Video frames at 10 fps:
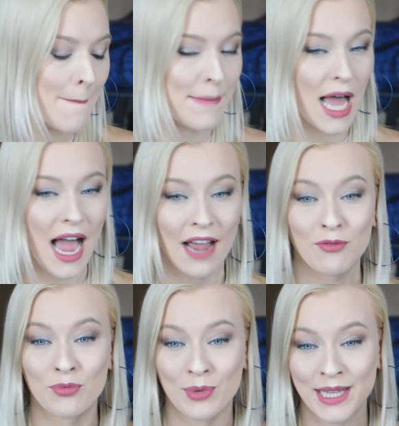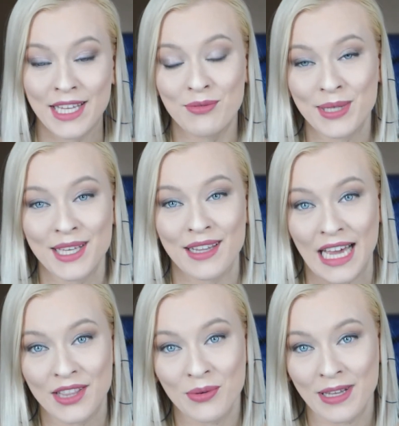But I really, really
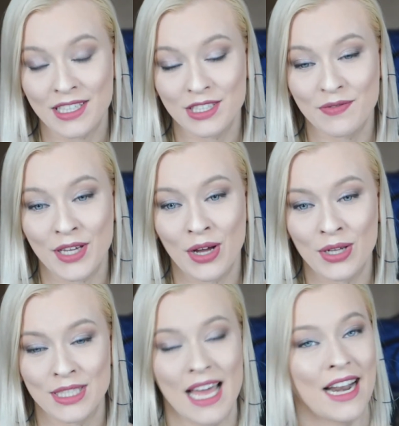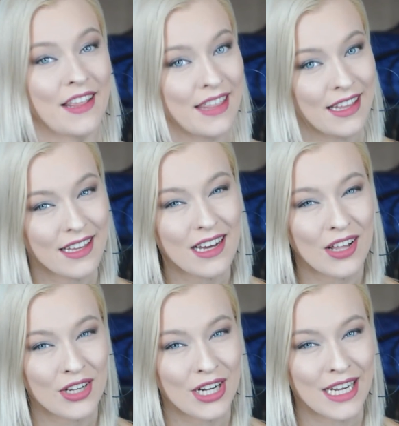like the way this feels, and I think the
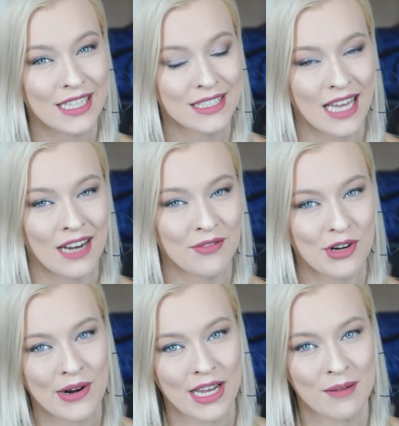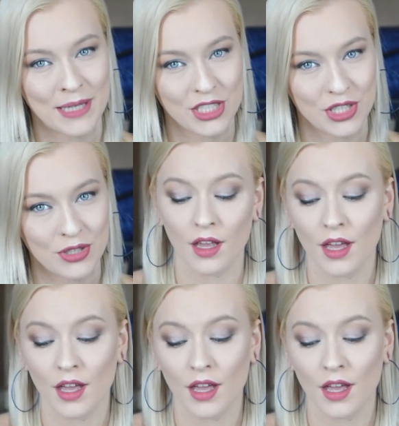color is kind of growing on me too.